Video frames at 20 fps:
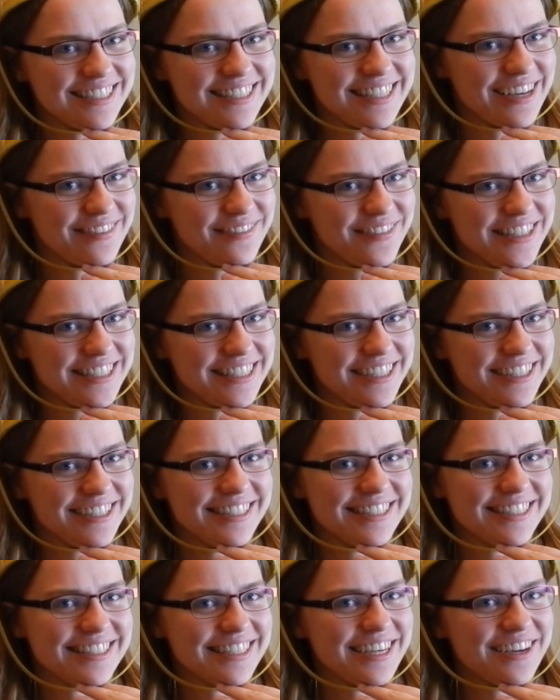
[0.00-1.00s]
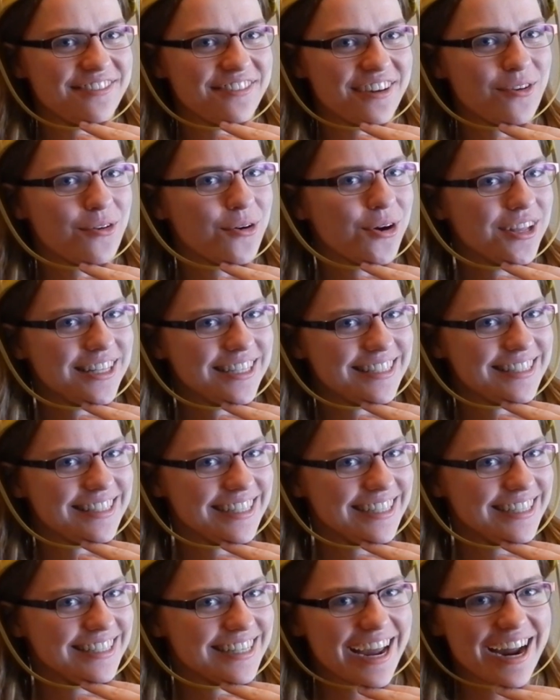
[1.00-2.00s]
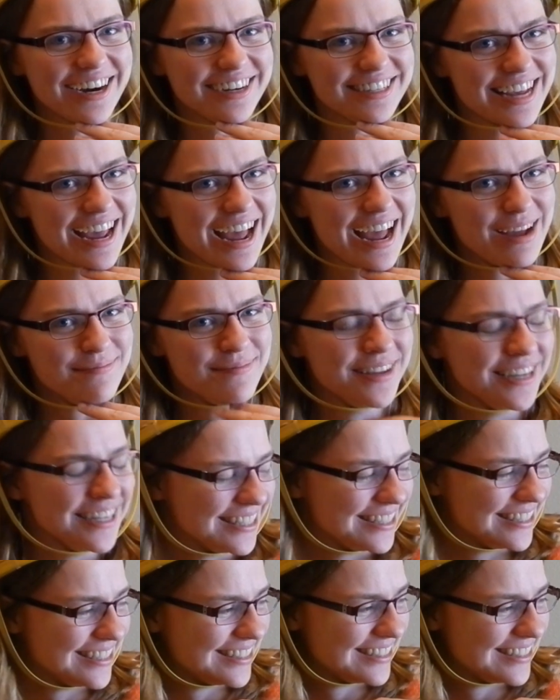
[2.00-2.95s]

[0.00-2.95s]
still take me seriously if I wore this the entire time?